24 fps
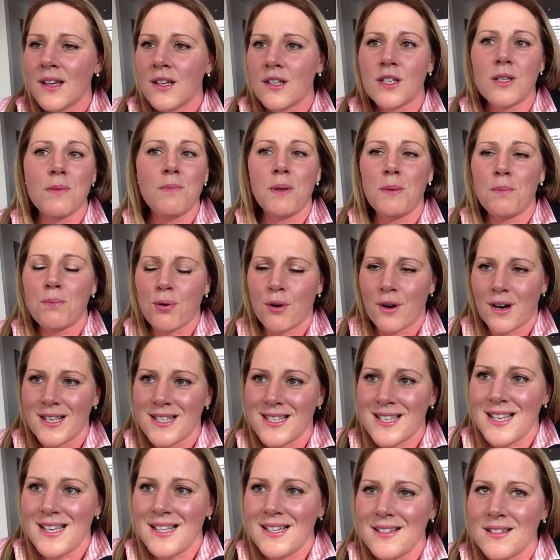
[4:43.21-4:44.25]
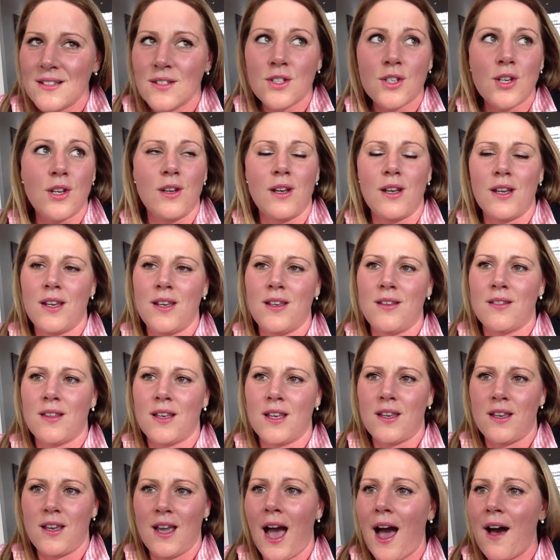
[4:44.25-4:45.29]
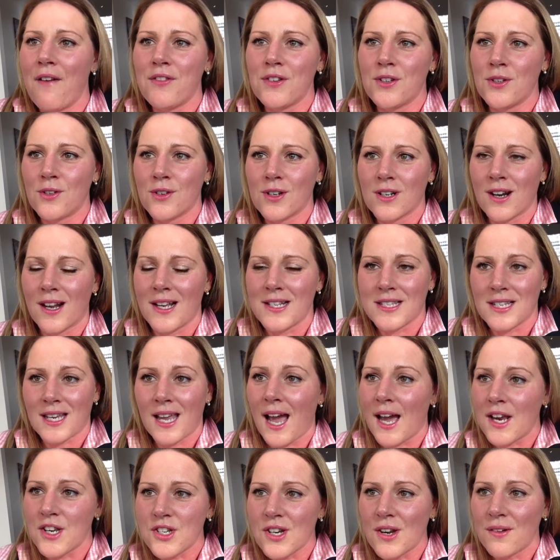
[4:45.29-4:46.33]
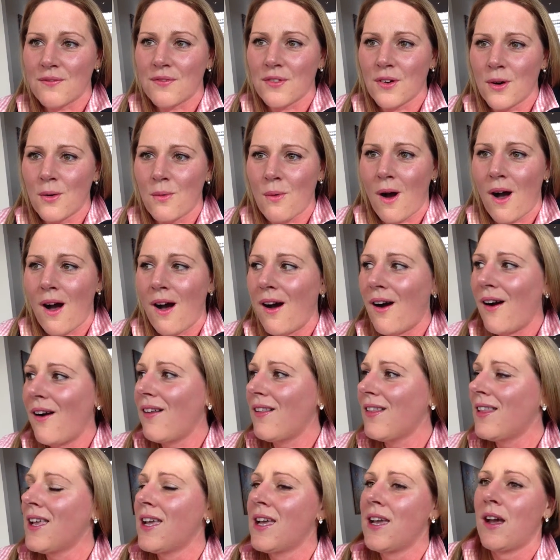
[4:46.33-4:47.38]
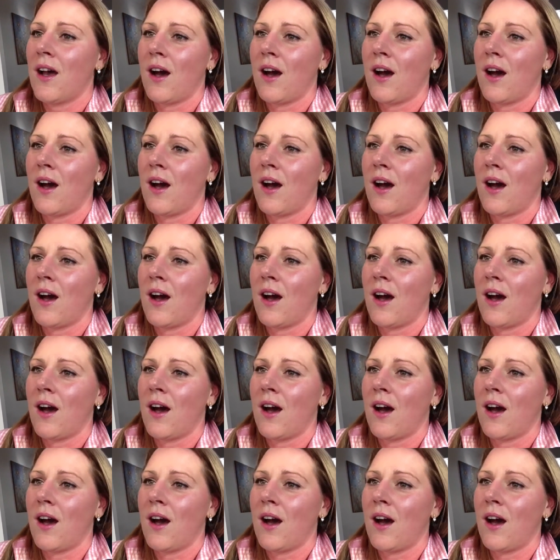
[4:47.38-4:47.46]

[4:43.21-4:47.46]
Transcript: to be present, that you haven't organized a catch up for a while.